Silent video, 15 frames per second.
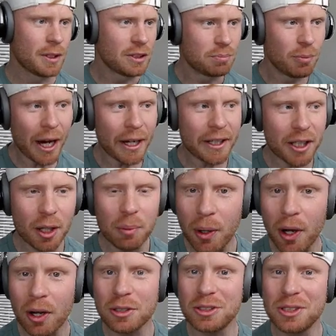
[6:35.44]
Micah
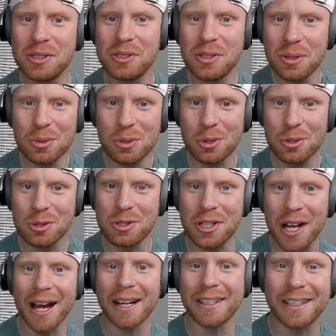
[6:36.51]
Parsons user
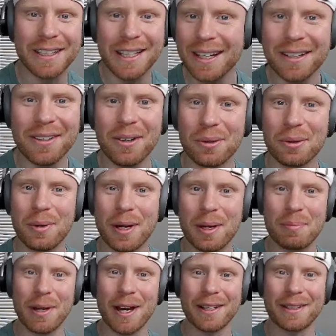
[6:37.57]
sack getting all the way
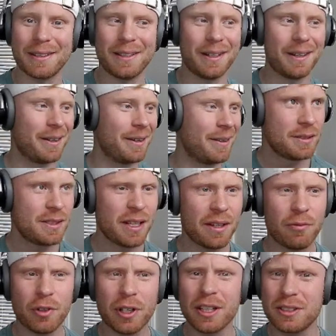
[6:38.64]
back there. See
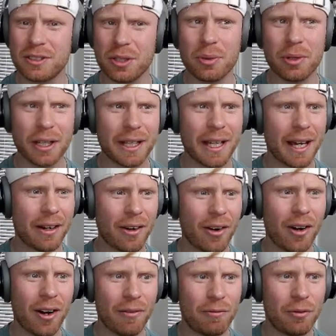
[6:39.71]
if we can do it again
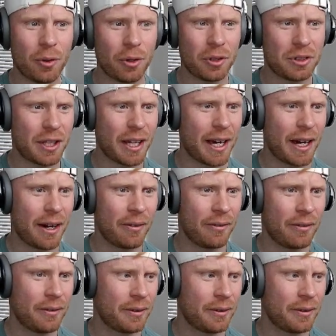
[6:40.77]
on fourth down.